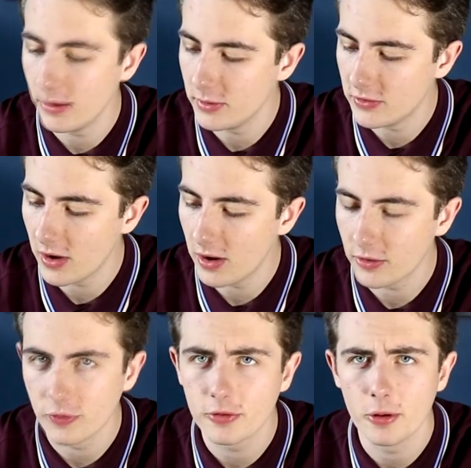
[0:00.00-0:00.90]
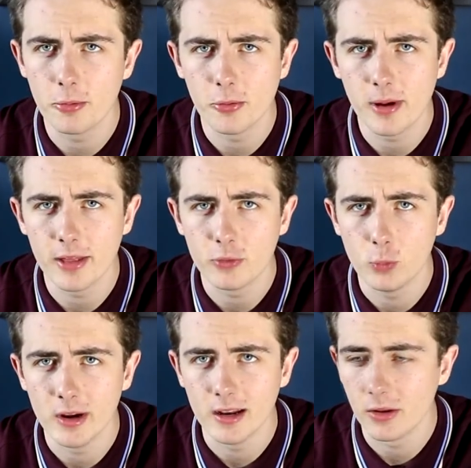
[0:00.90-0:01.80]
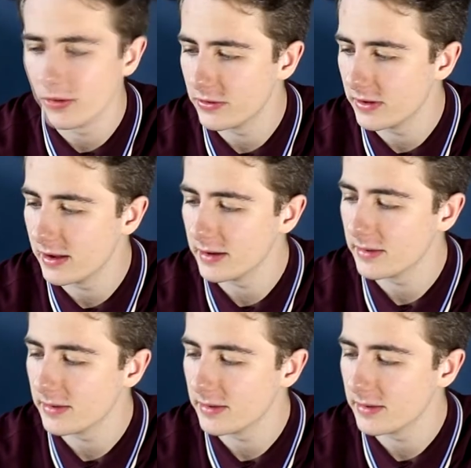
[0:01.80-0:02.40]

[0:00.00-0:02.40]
which are controllable by this wheel on the side.